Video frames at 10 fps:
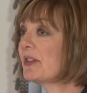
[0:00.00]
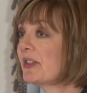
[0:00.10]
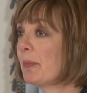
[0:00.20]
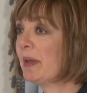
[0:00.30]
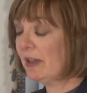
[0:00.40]

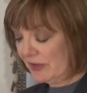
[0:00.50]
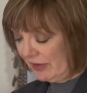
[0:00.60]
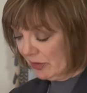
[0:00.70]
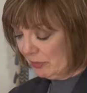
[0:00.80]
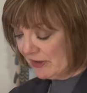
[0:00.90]
recipient
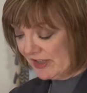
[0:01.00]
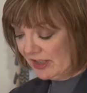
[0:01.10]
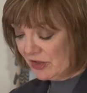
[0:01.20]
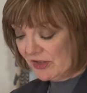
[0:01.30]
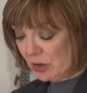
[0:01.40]
of the
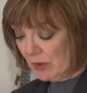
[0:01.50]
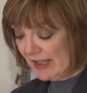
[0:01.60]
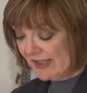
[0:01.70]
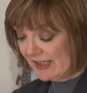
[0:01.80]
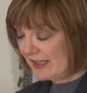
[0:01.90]
prestigious
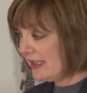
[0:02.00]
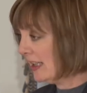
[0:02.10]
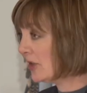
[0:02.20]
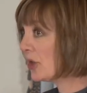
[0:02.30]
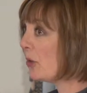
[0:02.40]

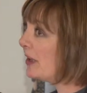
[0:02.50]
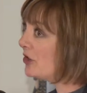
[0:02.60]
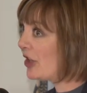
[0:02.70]
2016 Tony